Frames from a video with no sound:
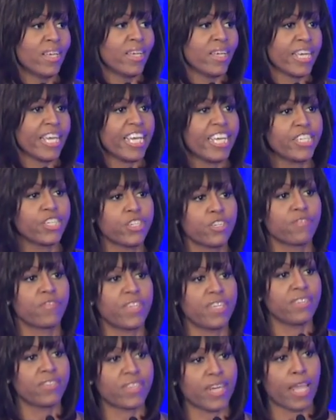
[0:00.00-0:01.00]
Each of
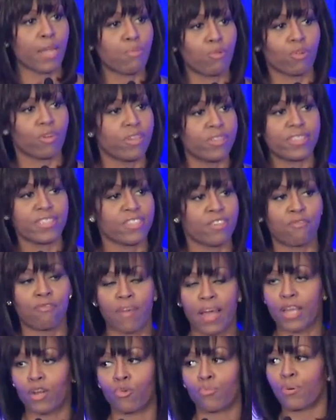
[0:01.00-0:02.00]
these neighborhoods is a
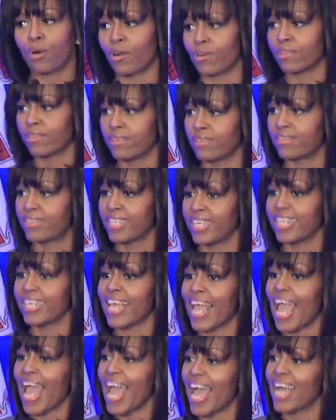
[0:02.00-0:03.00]
vital part of the
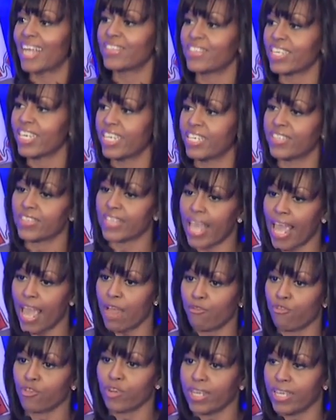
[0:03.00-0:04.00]
city, as is
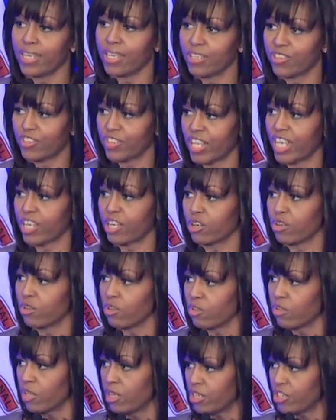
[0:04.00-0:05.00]
every
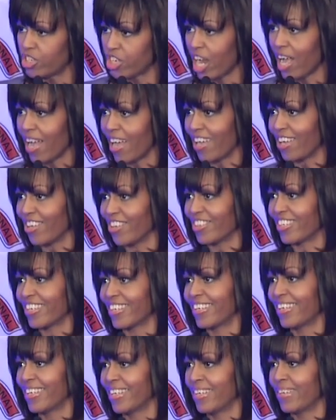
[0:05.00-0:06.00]
single child.
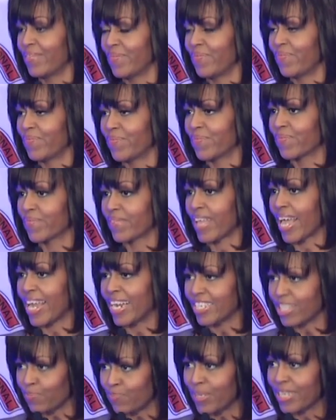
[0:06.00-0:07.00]
And
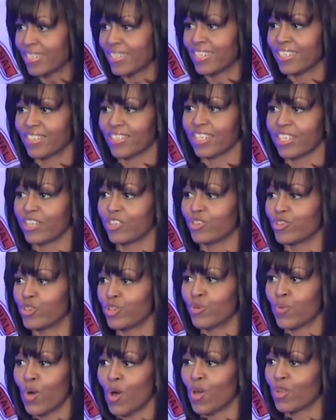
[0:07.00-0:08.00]
as business leaders,
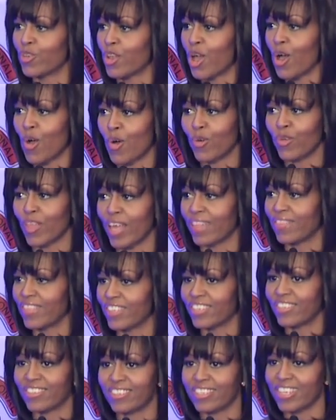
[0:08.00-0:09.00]
you all know that
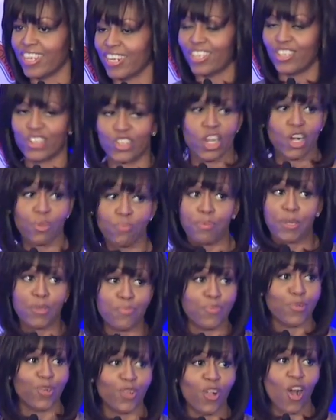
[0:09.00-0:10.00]
this city's young
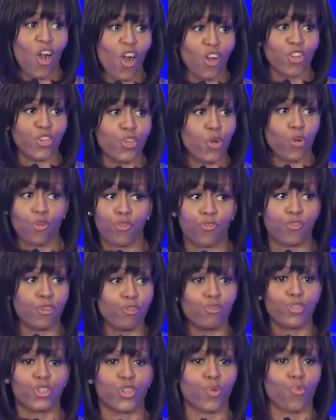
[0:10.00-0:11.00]
people are your
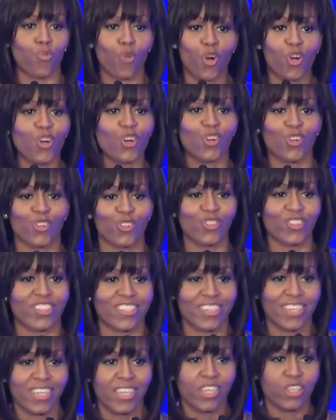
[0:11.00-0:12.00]
future
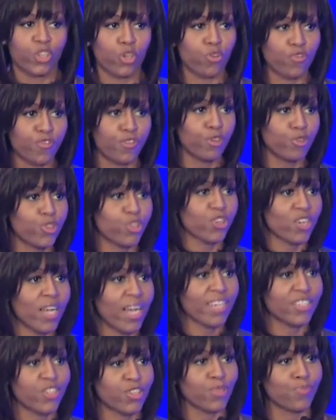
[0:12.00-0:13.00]
workers, your future
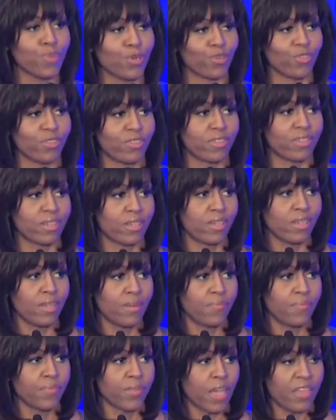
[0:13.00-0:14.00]
customers.
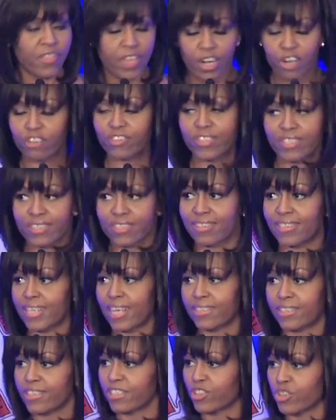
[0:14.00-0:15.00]
Their
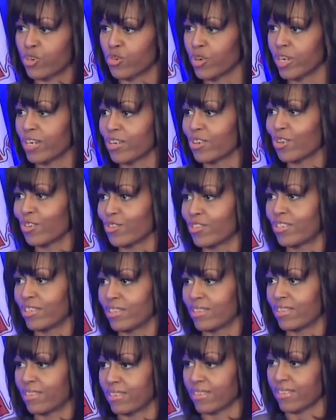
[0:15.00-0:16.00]
success is critical to
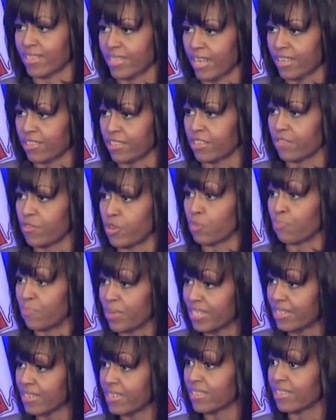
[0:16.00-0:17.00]
the success of your
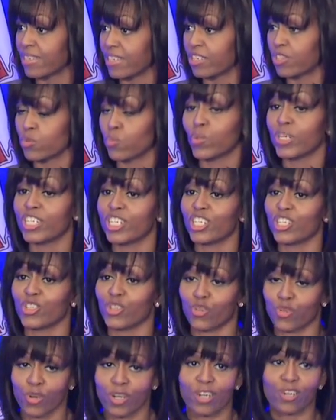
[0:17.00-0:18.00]
businesses, which is
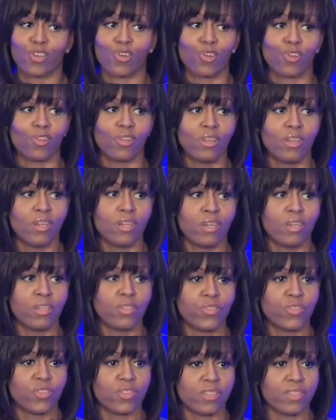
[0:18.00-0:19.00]
critical
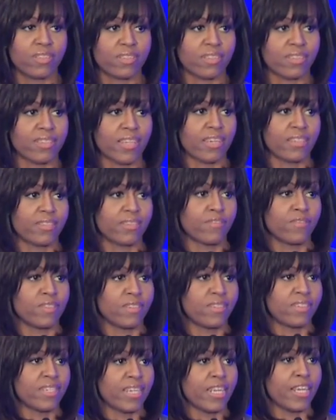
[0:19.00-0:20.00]
to the success of the
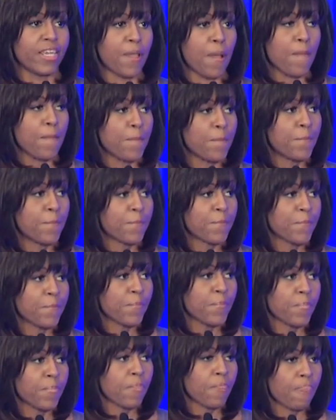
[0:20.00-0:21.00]
city.
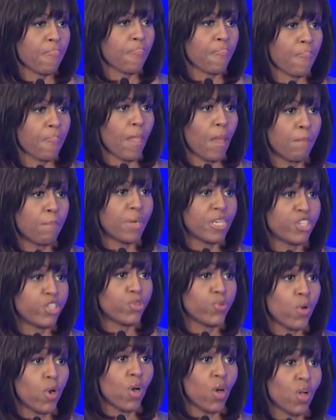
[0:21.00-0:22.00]
But
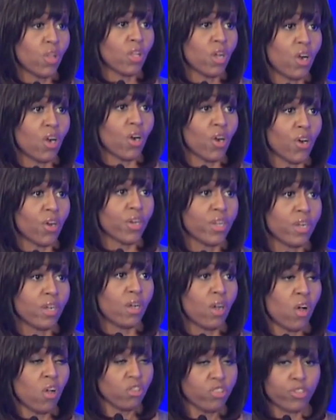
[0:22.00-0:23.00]
you all are
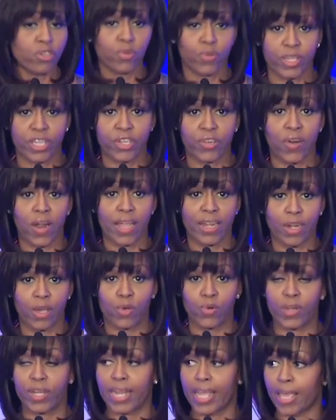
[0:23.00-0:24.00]
also here, I
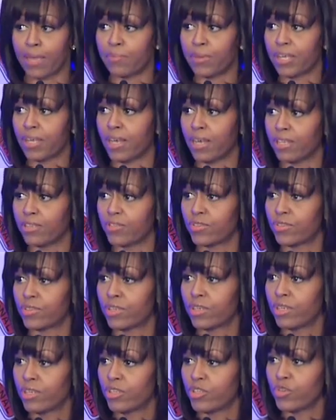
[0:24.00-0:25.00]
know, today
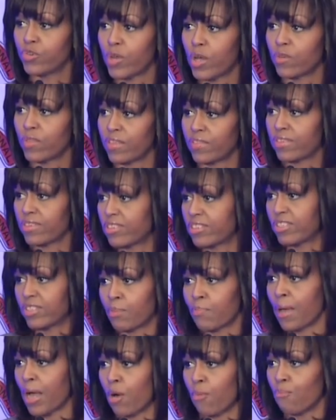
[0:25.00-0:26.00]
because you know that this is
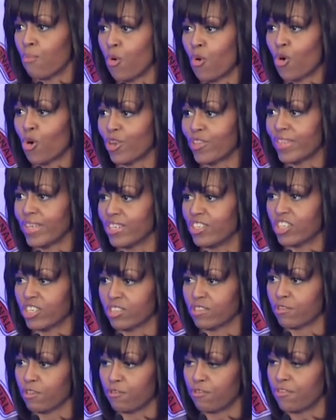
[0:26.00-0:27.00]
about more than
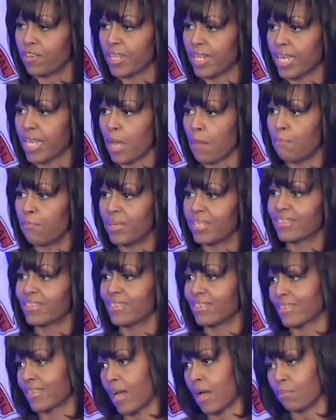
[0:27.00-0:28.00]
just fulfilling a
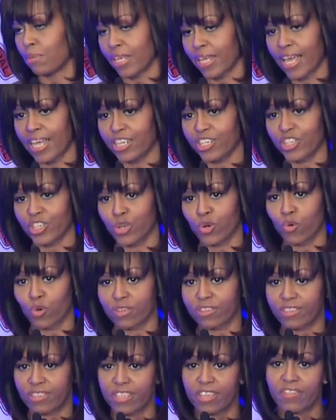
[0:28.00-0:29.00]
business obligation or
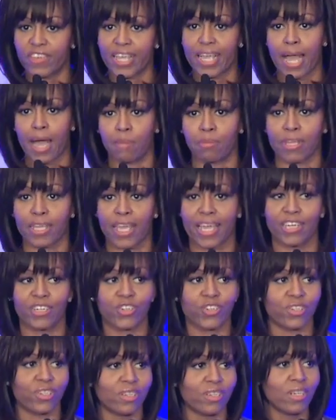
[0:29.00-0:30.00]
a civic obligation.